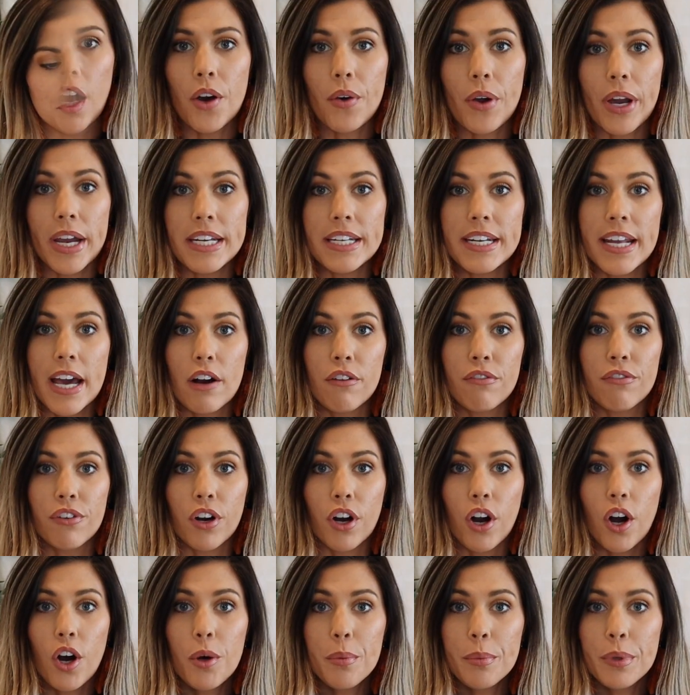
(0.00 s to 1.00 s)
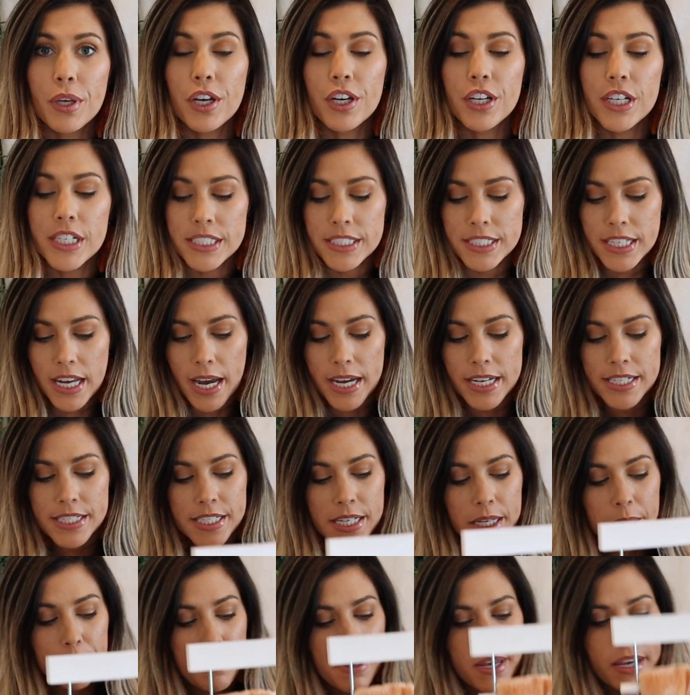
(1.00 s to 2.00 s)
Okay, now for home goods, I
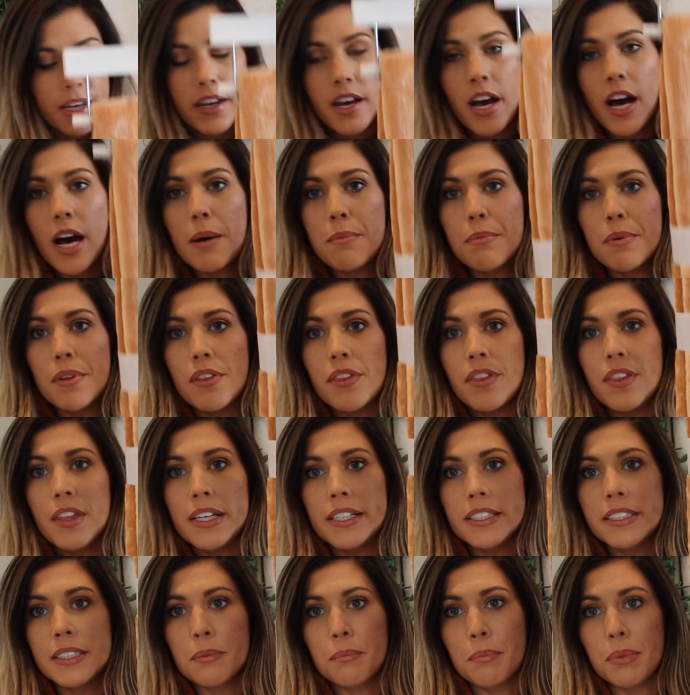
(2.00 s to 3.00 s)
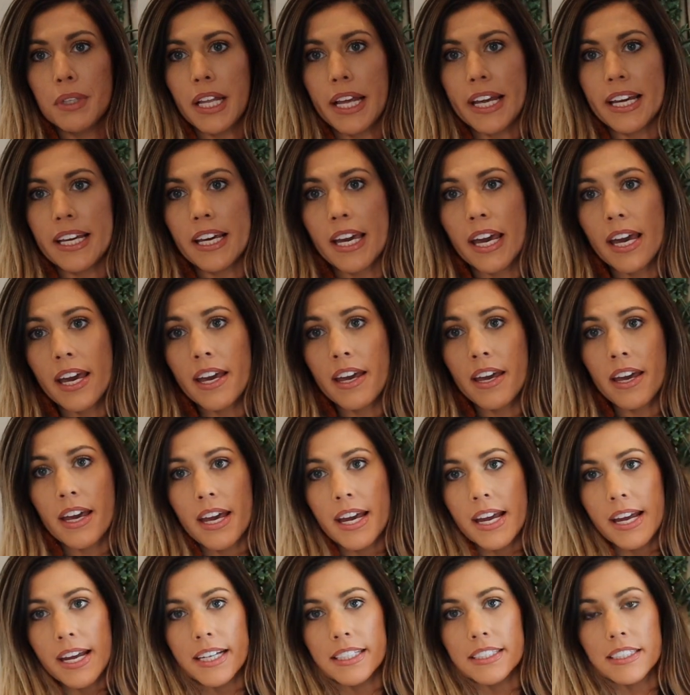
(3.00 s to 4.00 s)
did pick up this blanket.
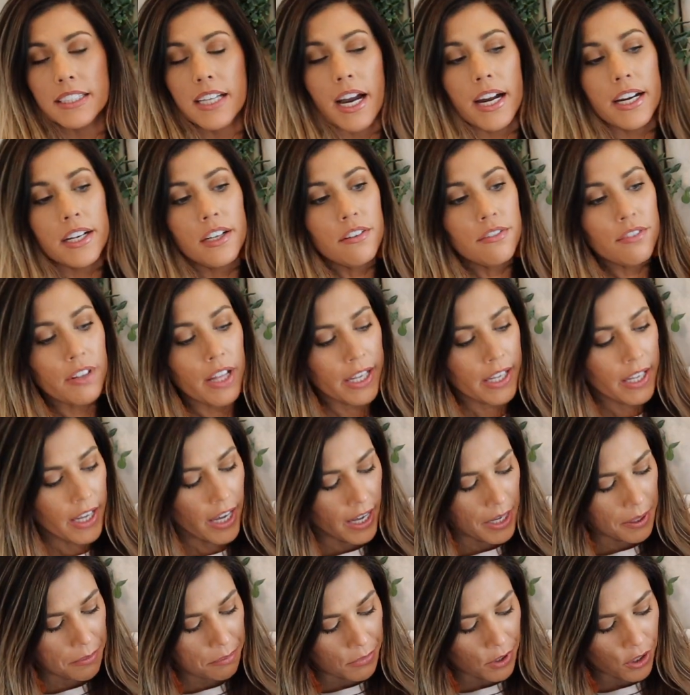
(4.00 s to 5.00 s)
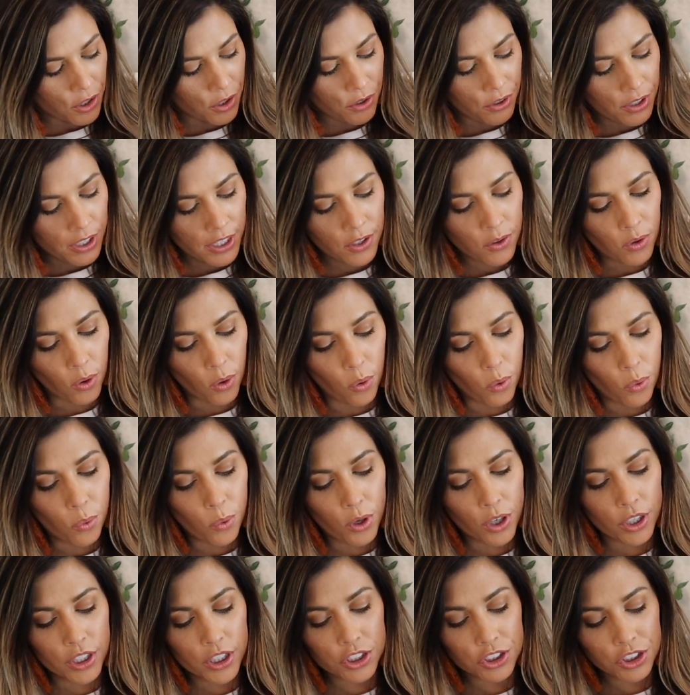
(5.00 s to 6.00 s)
It's kind of like a muted
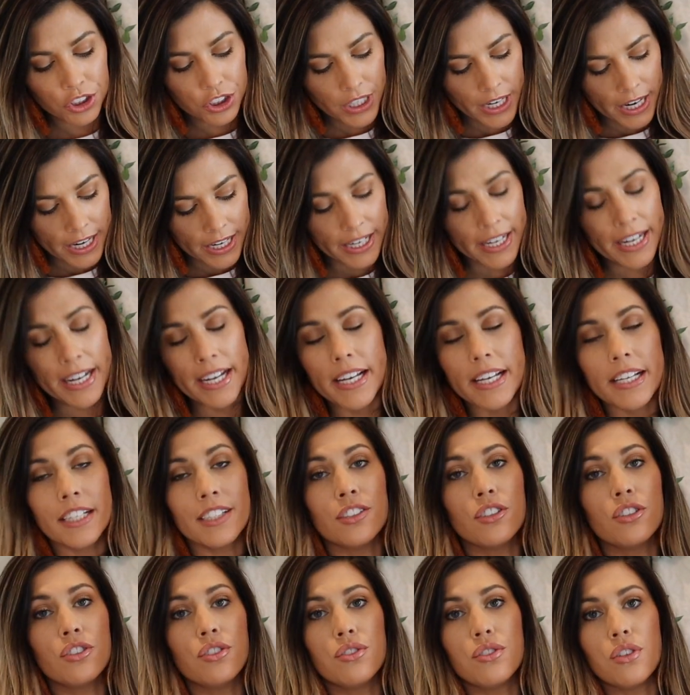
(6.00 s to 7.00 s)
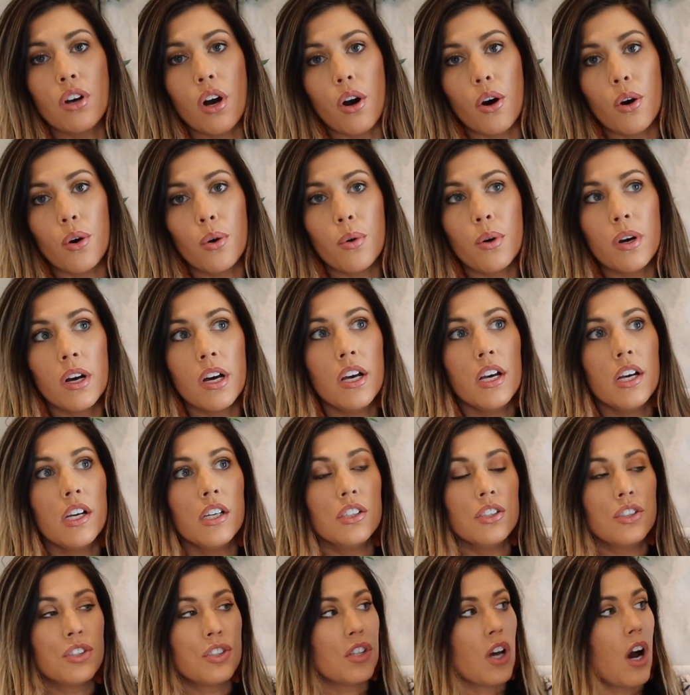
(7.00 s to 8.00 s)
orange and it is so
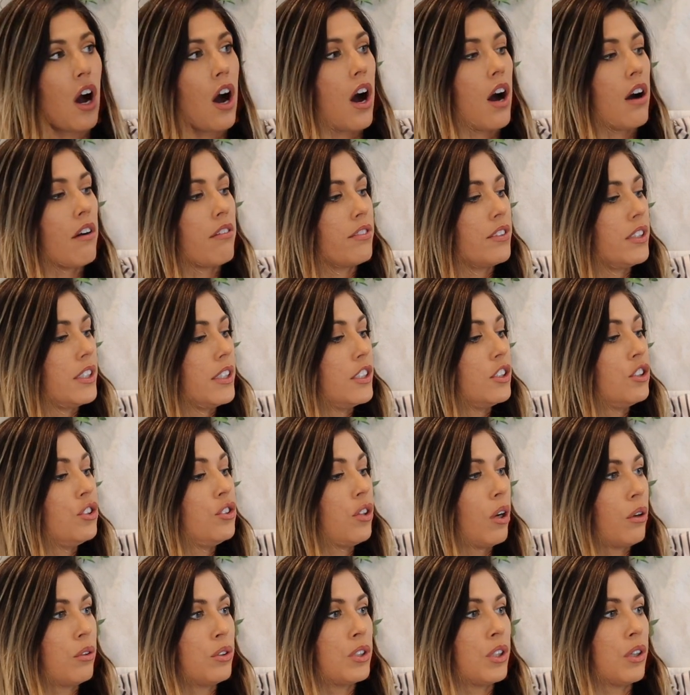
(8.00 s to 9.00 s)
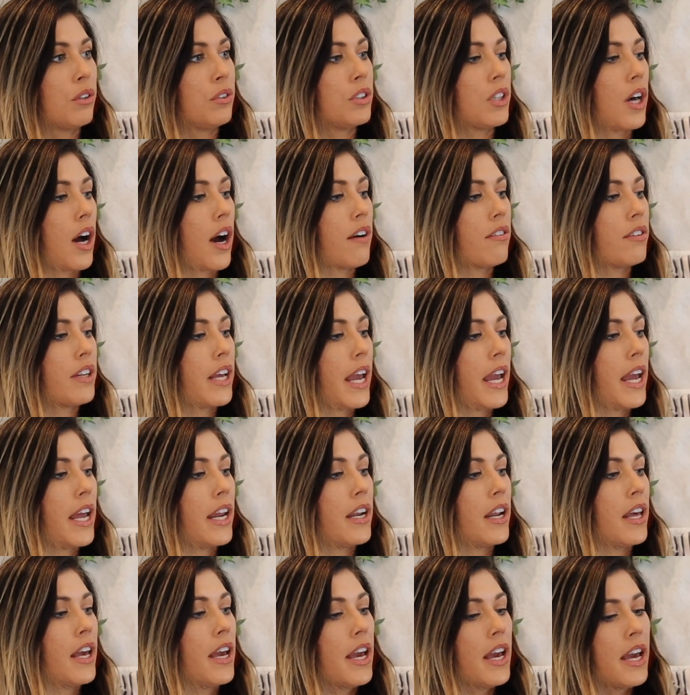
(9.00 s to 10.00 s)
soft, so, so soft.
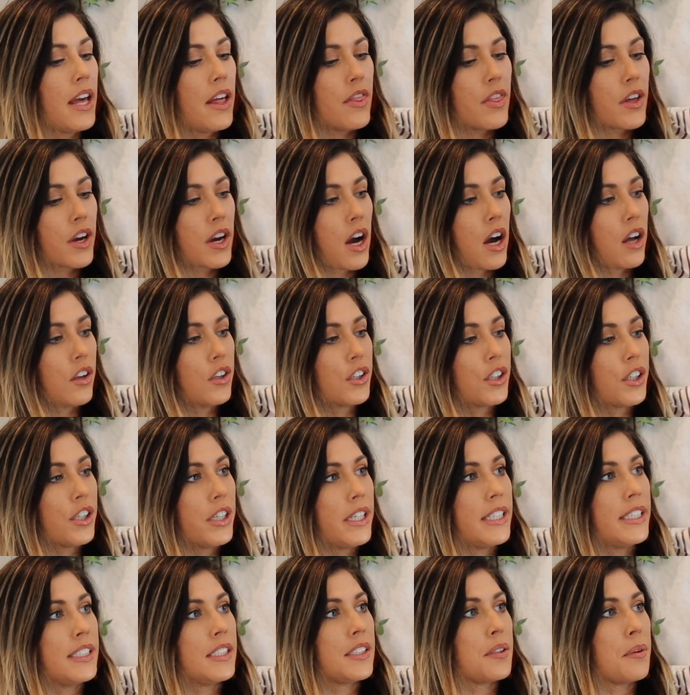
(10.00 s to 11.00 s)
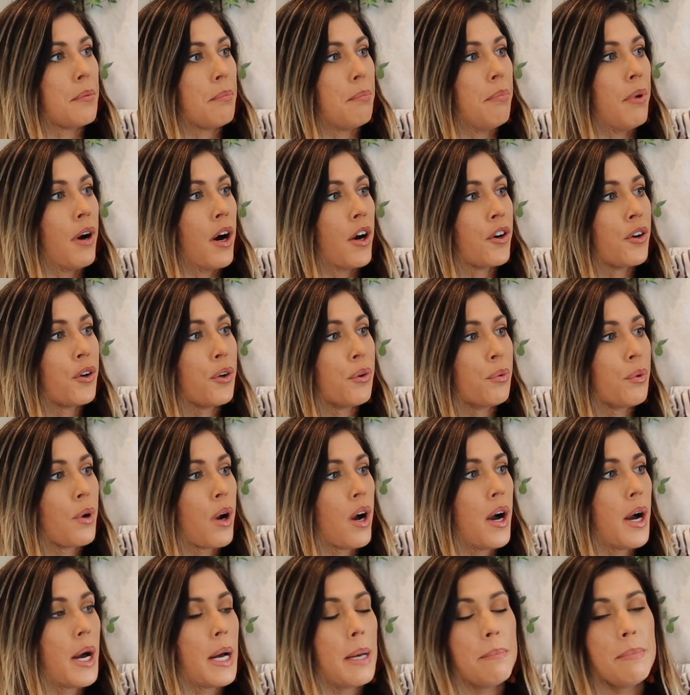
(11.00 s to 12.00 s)
And the color is Butter
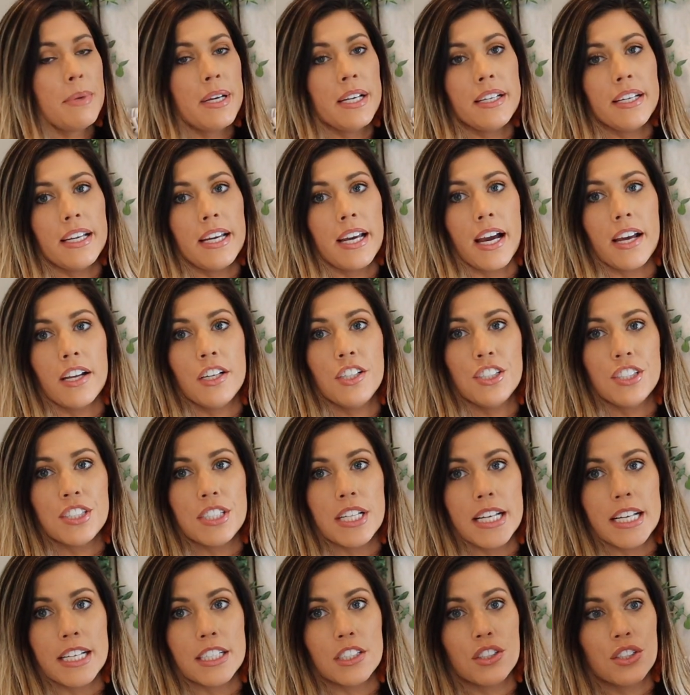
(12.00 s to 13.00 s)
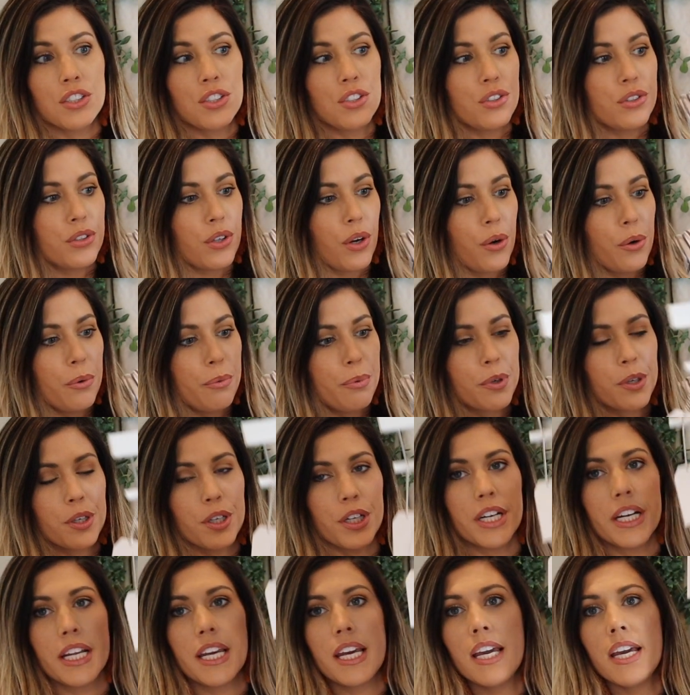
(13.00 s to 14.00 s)
Rum. I just think it's so
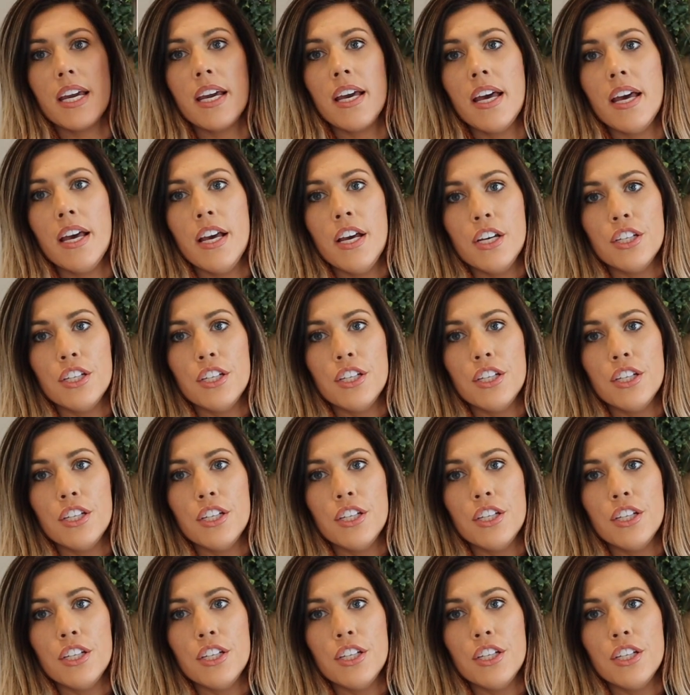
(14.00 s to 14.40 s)
pretty.